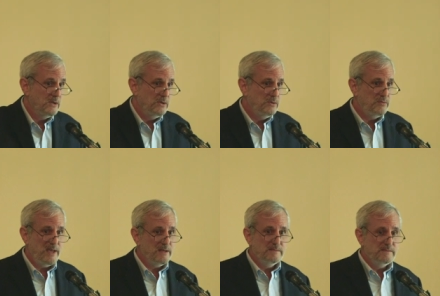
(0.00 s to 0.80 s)
who
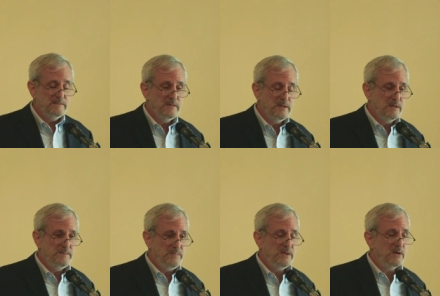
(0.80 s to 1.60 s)
ran
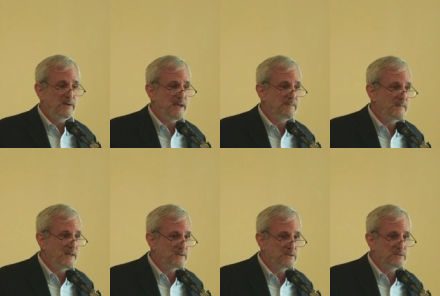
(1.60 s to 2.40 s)
uh, P R M
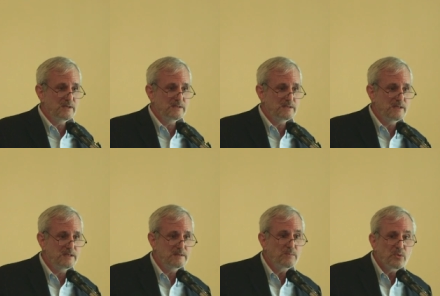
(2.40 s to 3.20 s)
as a, as,
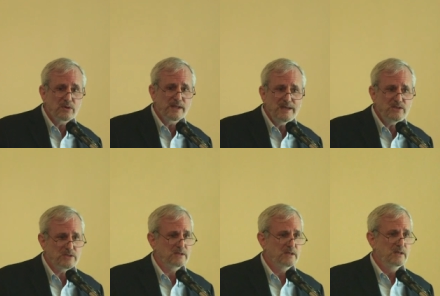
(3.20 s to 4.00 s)
as a moral
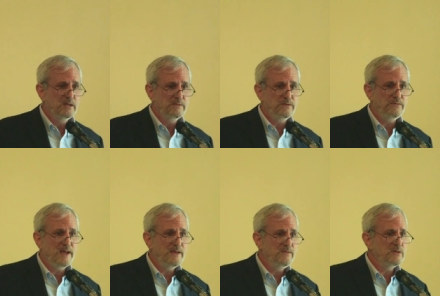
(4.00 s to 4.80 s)
agent for
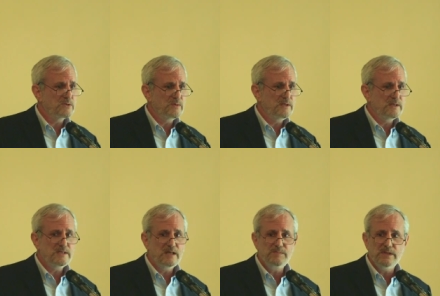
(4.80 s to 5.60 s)
five years within a
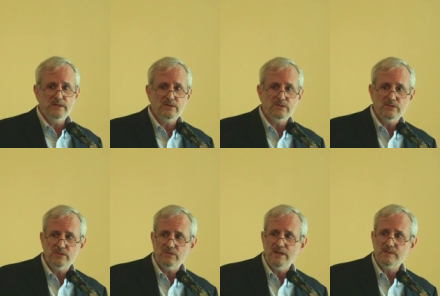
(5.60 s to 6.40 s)
set of political
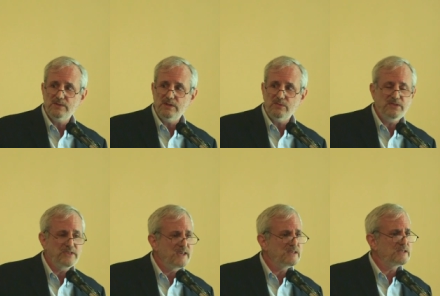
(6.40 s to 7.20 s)
constraints. But there were
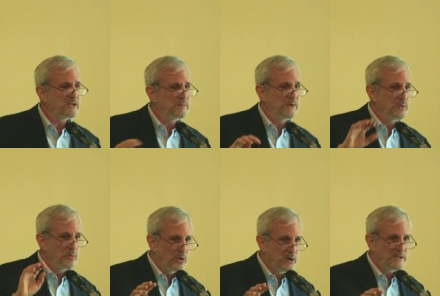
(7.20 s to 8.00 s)
things that could be
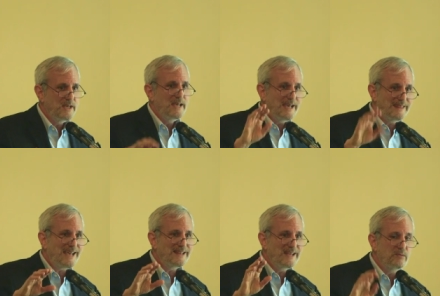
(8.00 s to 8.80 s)
worked at
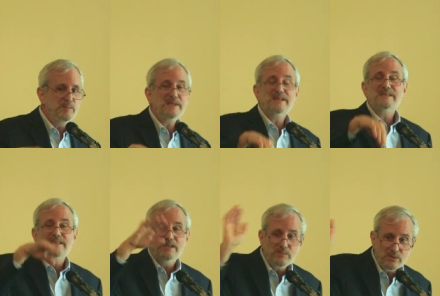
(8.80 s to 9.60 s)
that level because the
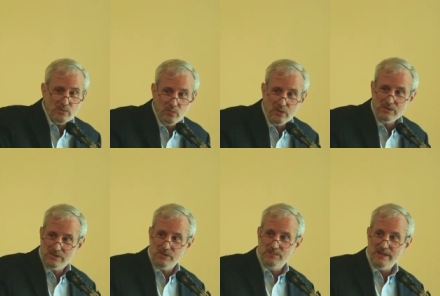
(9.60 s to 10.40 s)
numbers weren't
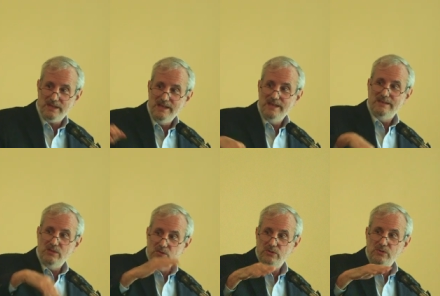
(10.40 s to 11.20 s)
so big that
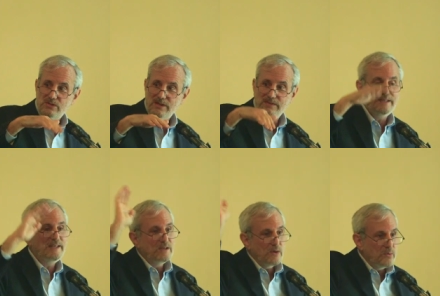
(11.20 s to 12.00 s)
you could do stuff that
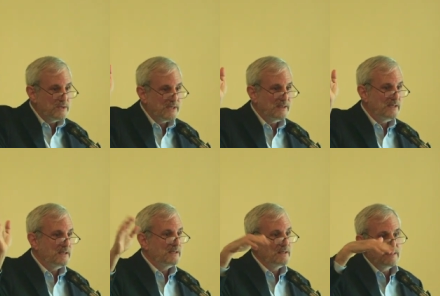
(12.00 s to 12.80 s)
didn't always get
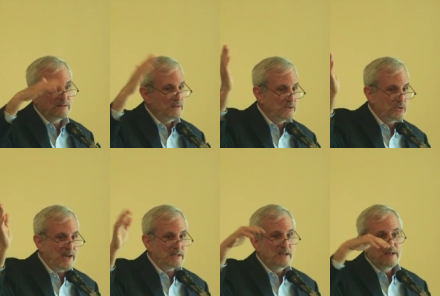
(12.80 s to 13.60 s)
the uh,
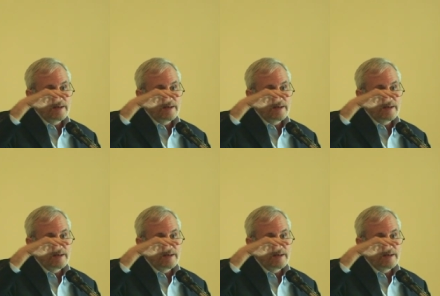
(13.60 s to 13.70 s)
attract